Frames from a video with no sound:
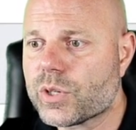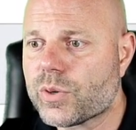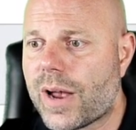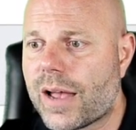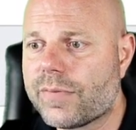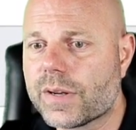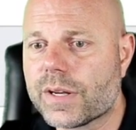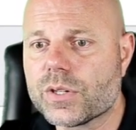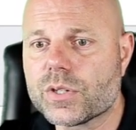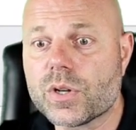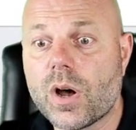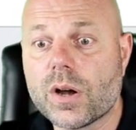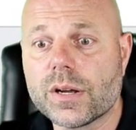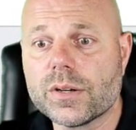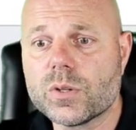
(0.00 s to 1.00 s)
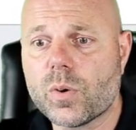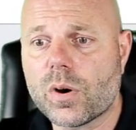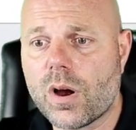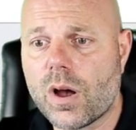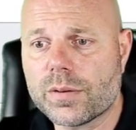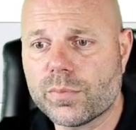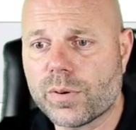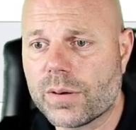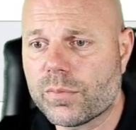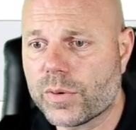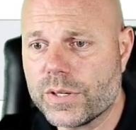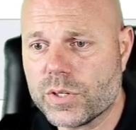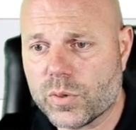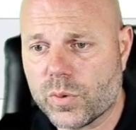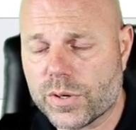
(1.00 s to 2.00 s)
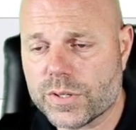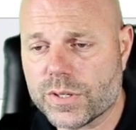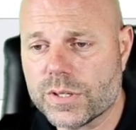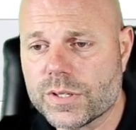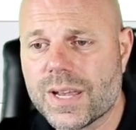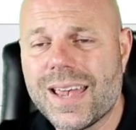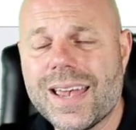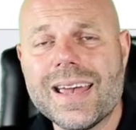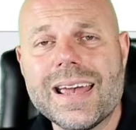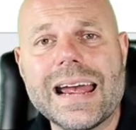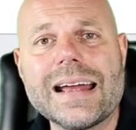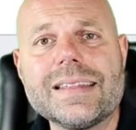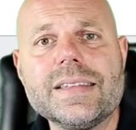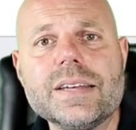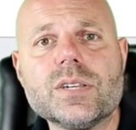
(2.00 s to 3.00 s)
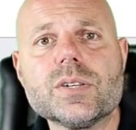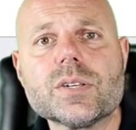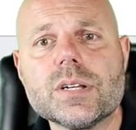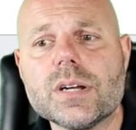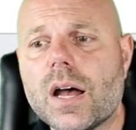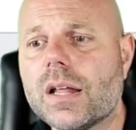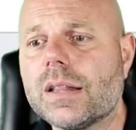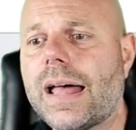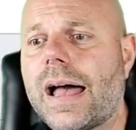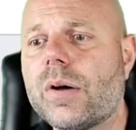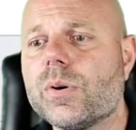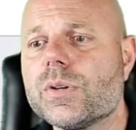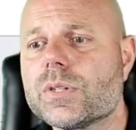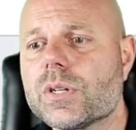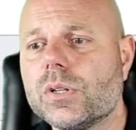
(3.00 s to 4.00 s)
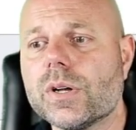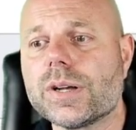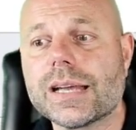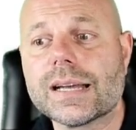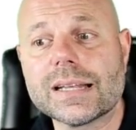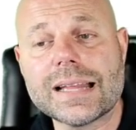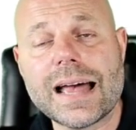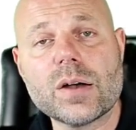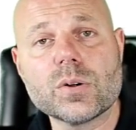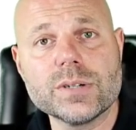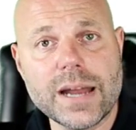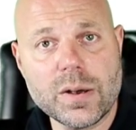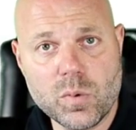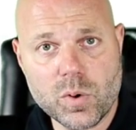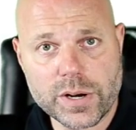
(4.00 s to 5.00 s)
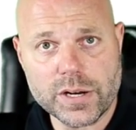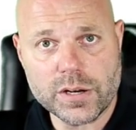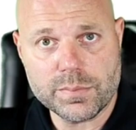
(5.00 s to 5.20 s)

traffic is talking to our on-prem resources, and this is going to allow us to look at cloud networking